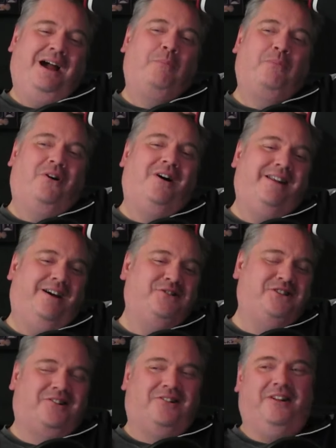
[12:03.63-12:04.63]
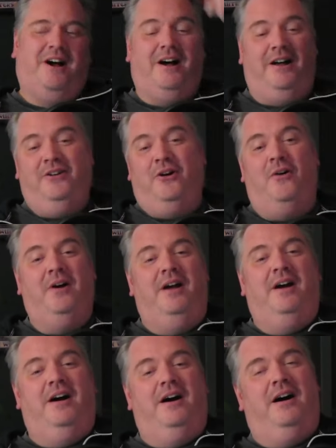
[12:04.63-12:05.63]
how broad, how general. Uh, no,
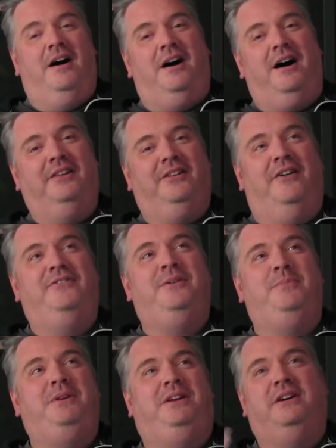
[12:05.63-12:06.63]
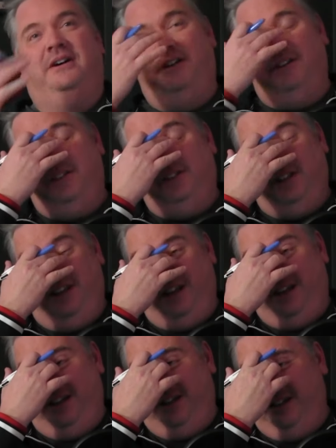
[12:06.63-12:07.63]
I loved it because
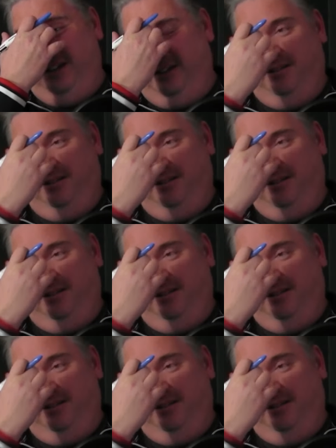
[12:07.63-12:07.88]
it,